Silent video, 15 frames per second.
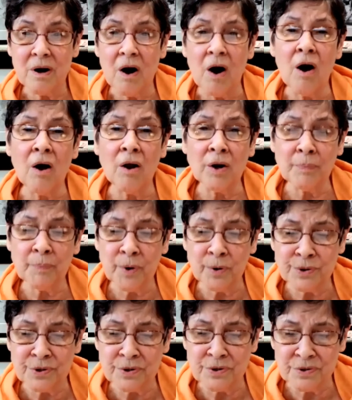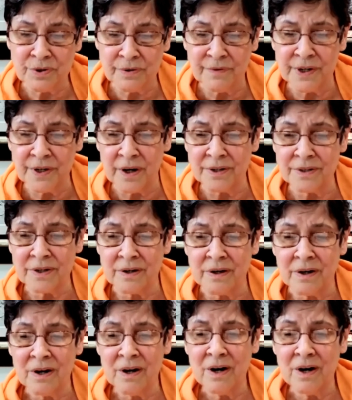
all approaches to Vedanta